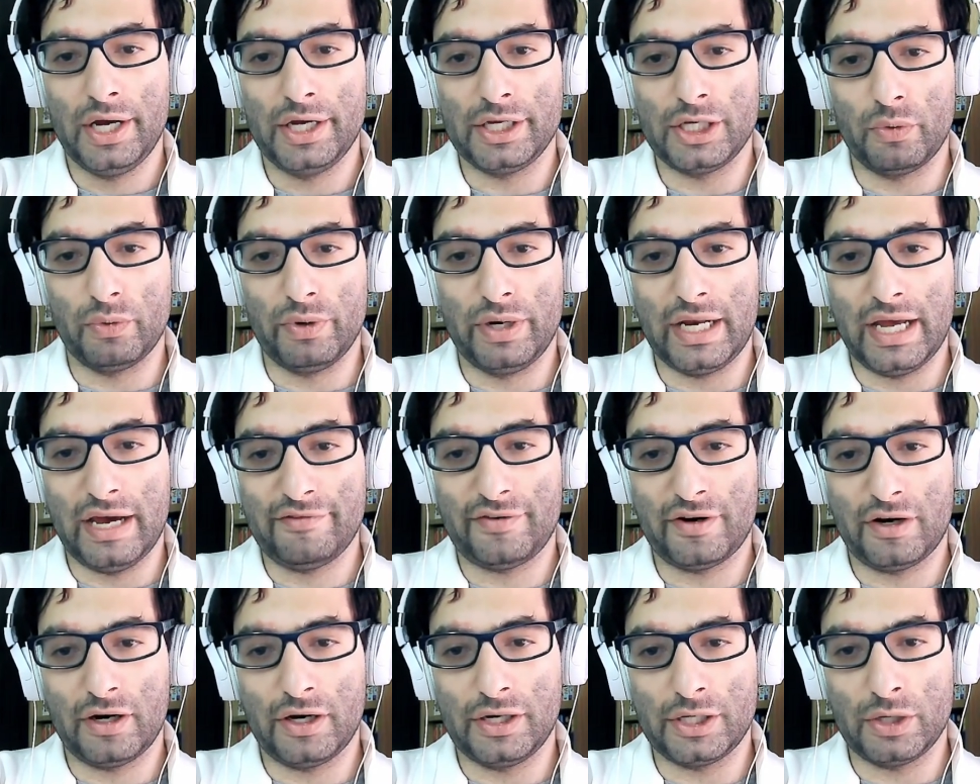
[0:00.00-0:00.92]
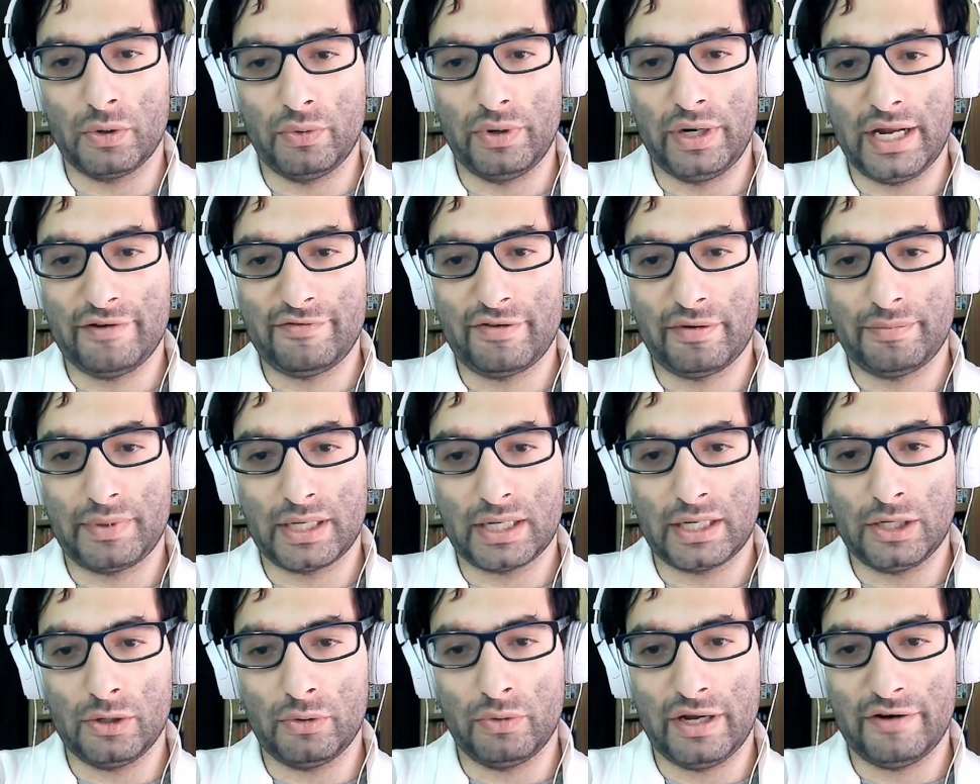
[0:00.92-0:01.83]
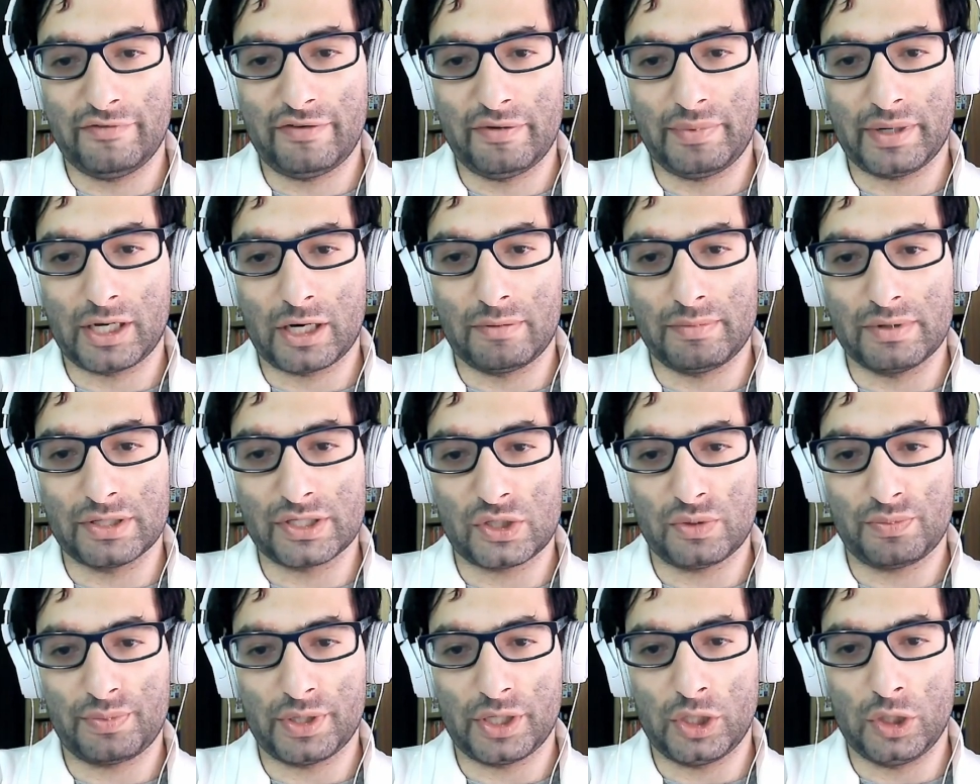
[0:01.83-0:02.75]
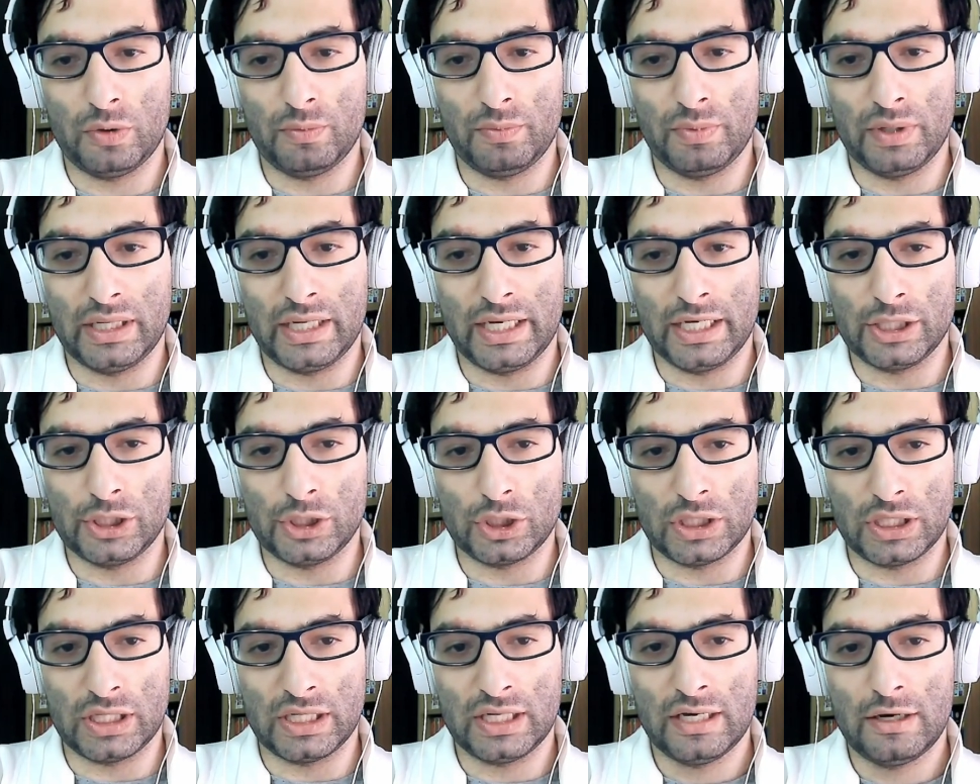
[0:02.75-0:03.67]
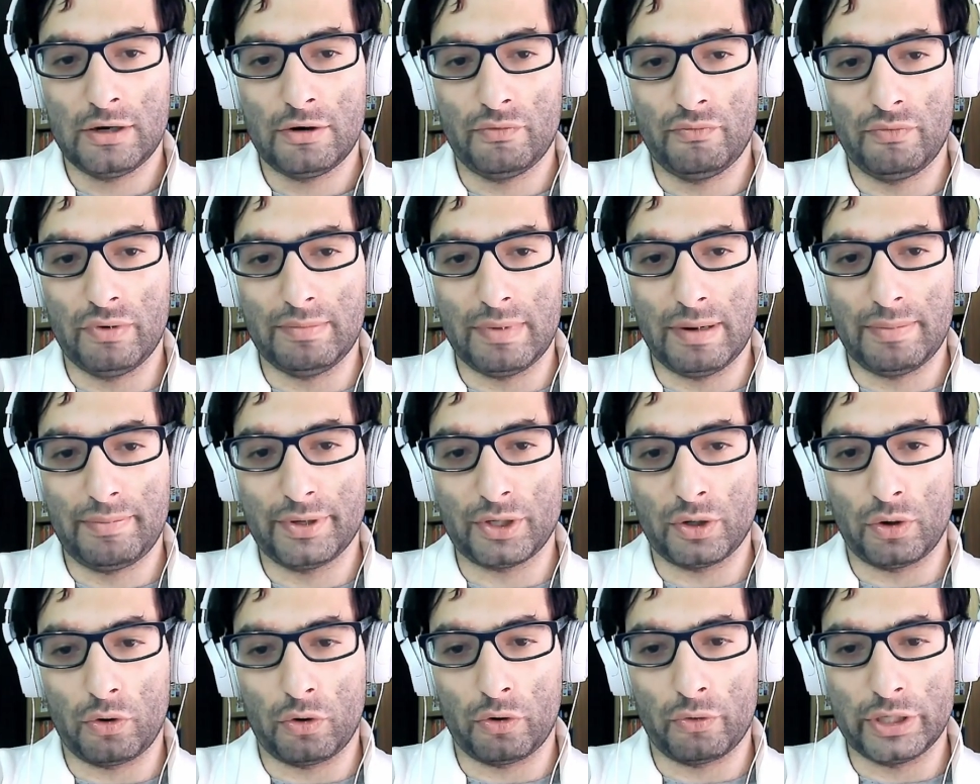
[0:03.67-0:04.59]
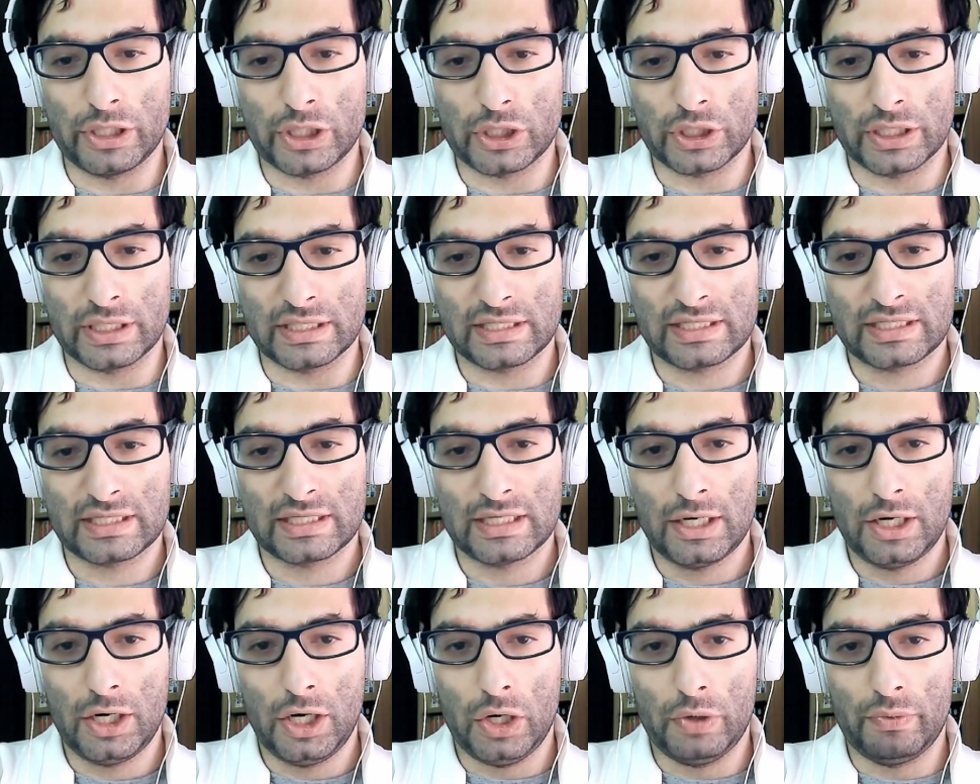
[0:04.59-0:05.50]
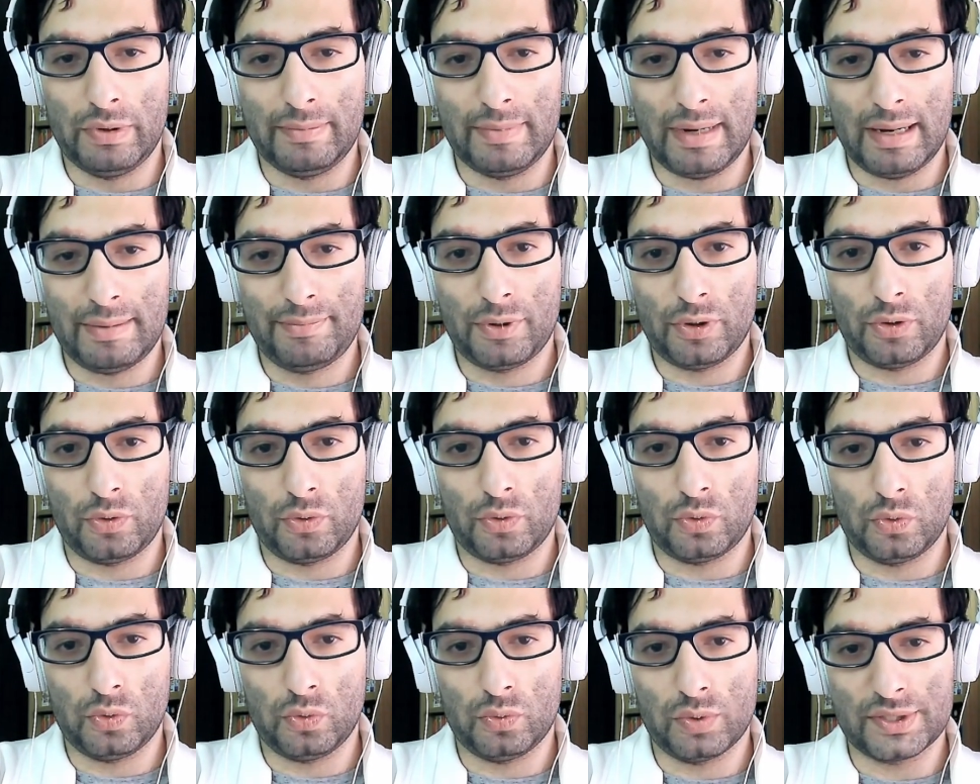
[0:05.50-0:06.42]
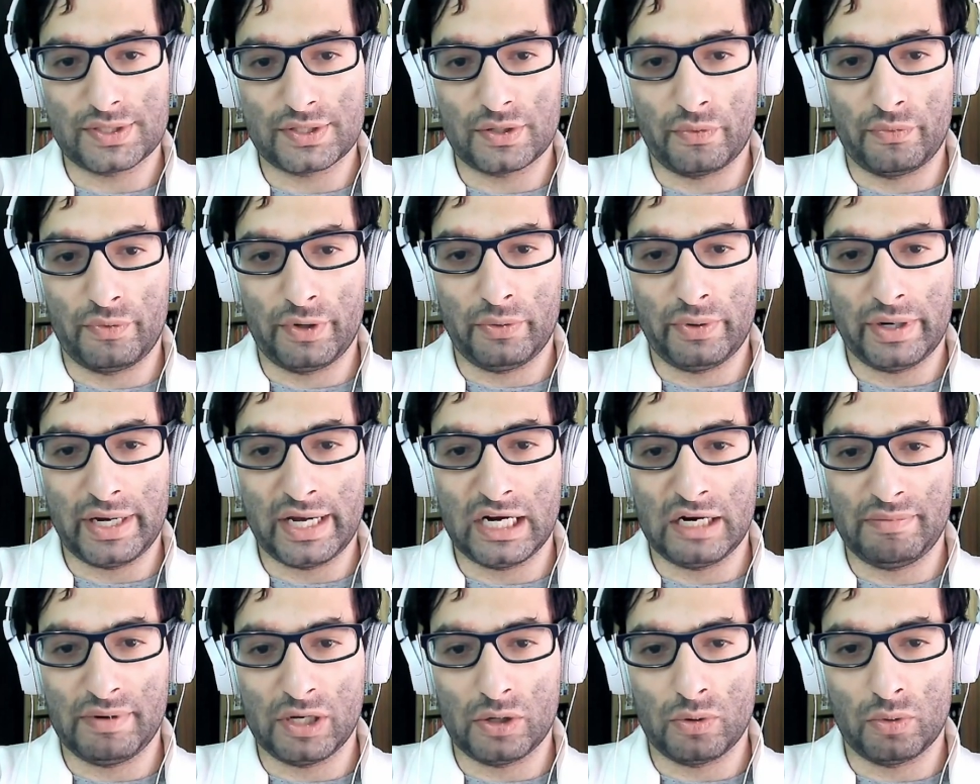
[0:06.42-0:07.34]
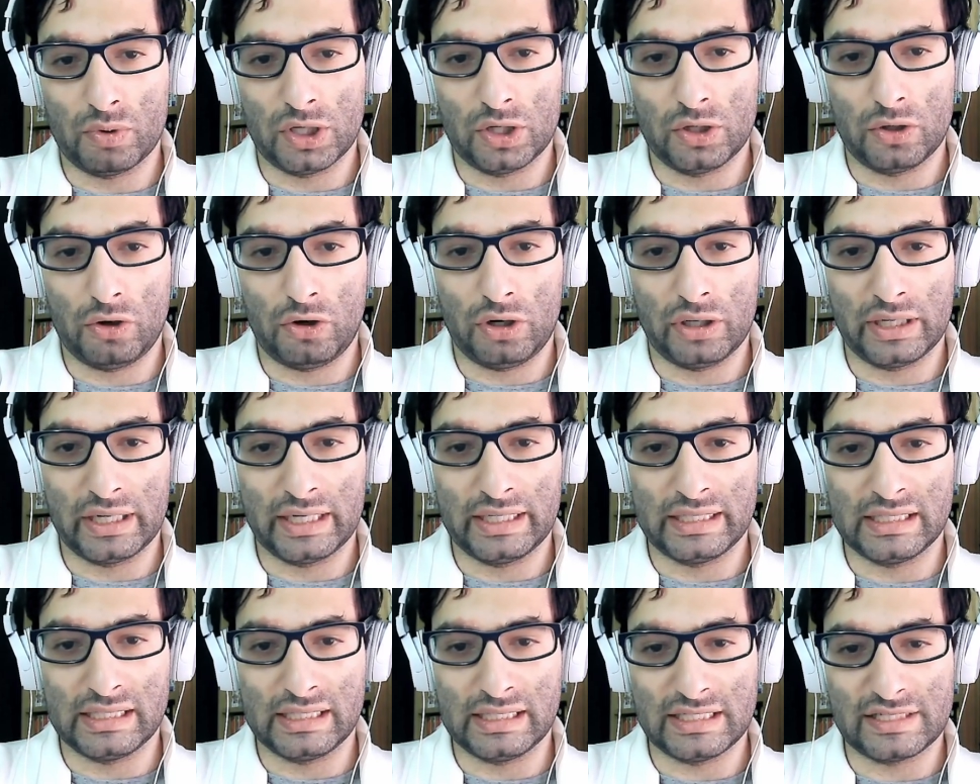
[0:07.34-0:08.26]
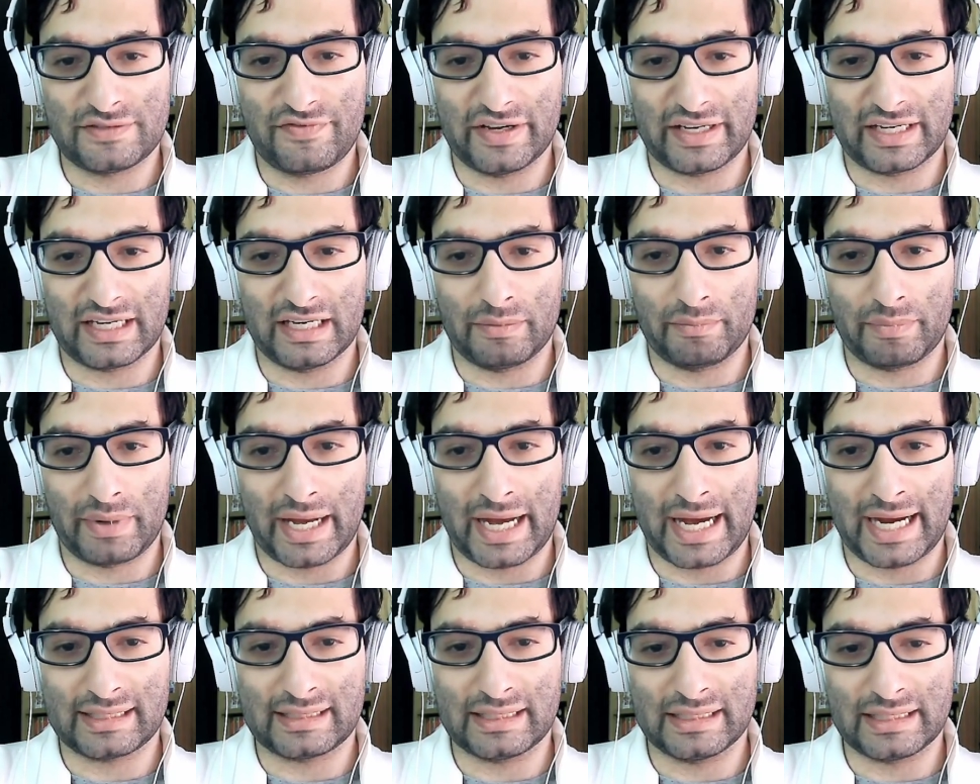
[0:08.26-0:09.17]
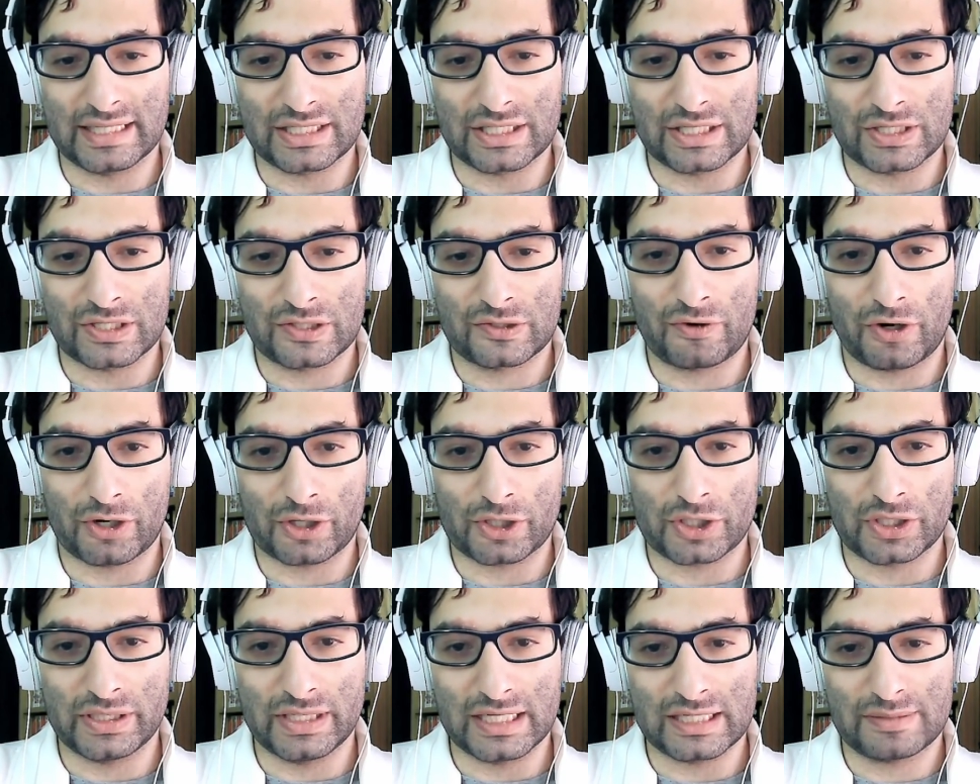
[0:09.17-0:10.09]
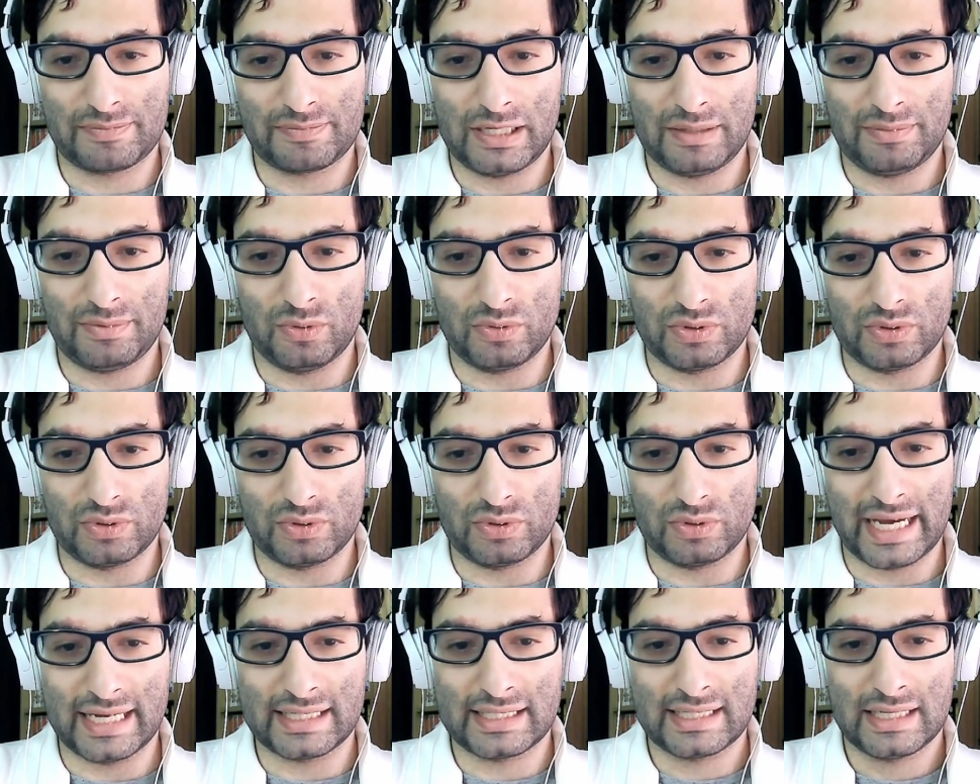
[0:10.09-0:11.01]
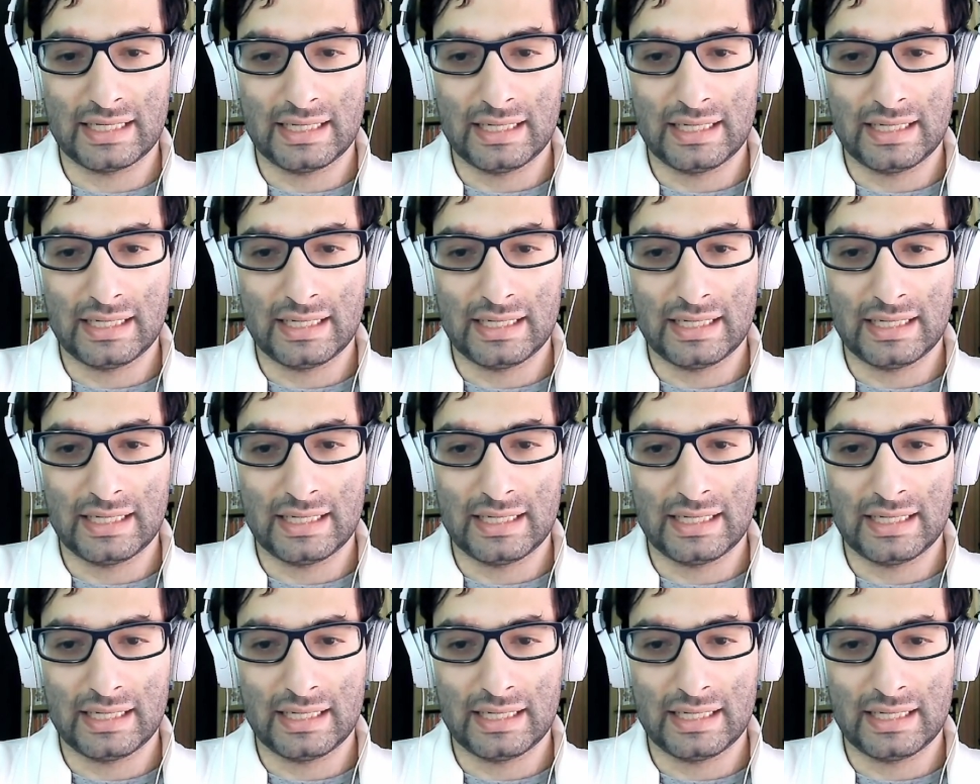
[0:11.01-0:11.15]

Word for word: You'll never, you'll never be, you'll never become a superhuman, N G. Remember your origins. Remember who was the real enemy all along. And he's thinking back, and there's destruction, there's people dead.